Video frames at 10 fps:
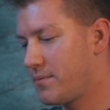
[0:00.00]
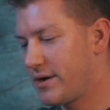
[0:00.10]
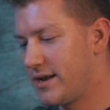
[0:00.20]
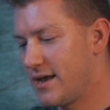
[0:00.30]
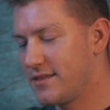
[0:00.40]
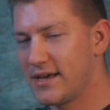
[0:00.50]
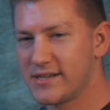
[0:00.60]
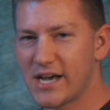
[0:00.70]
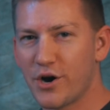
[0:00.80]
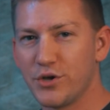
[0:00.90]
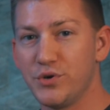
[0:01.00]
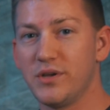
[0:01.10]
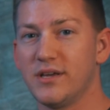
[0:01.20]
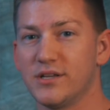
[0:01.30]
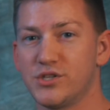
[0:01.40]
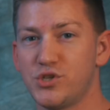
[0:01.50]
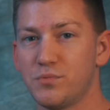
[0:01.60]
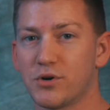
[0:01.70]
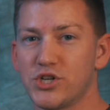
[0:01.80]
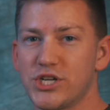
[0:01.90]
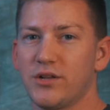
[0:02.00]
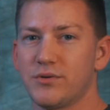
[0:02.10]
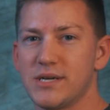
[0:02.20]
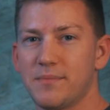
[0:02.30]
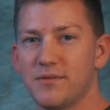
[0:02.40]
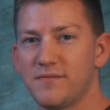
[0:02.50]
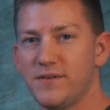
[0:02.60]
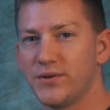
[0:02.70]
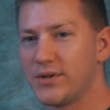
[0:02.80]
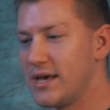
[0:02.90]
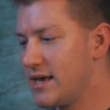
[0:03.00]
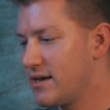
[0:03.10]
But that is how you can get super shallow depth of field.